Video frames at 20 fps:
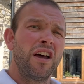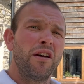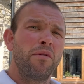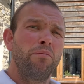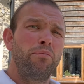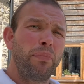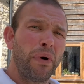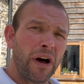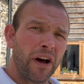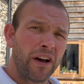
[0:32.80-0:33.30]

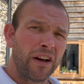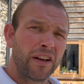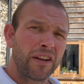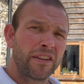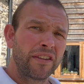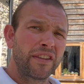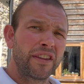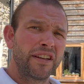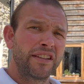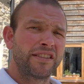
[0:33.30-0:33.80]
But
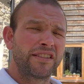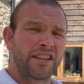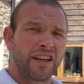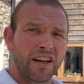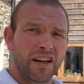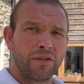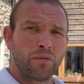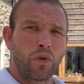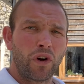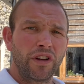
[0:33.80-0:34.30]
there's
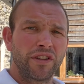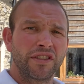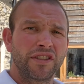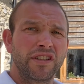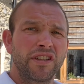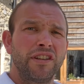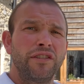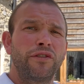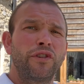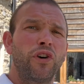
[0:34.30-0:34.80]
certain
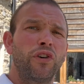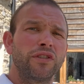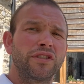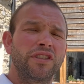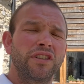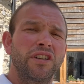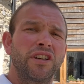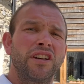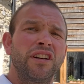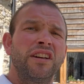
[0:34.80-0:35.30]
ones you've got
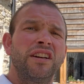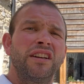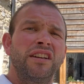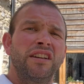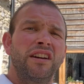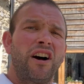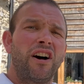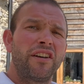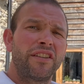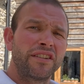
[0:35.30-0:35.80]
to
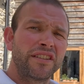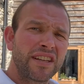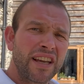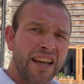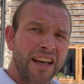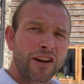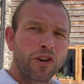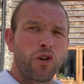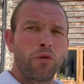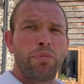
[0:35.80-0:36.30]
either
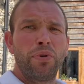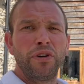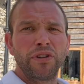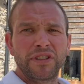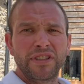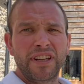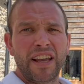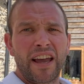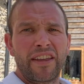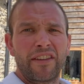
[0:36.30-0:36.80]
tick or put
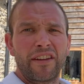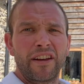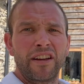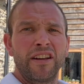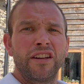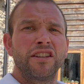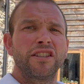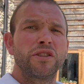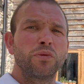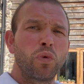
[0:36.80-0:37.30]
together
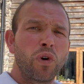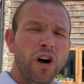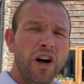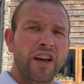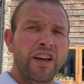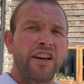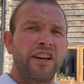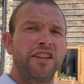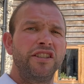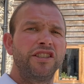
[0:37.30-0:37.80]
to
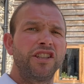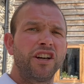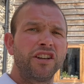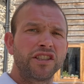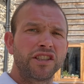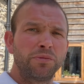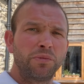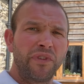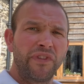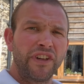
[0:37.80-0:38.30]
work in
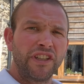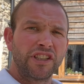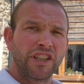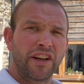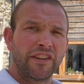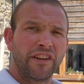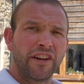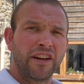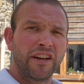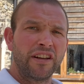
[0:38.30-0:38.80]
conjunction with each
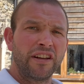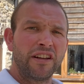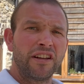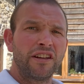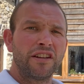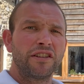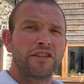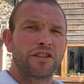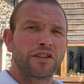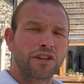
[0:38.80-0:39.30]
other
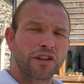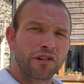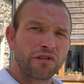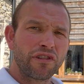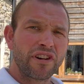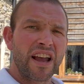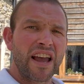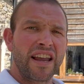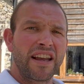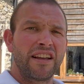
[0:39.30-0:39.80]
to
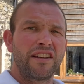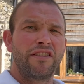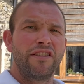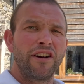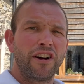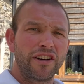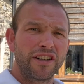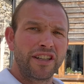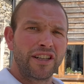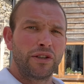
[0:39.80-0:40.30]
create
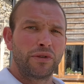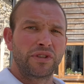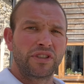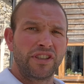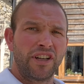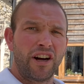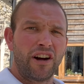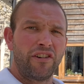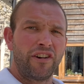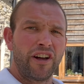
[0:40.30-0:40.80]
the ideal
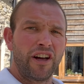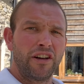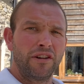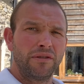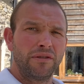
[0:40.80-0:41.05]
scenario.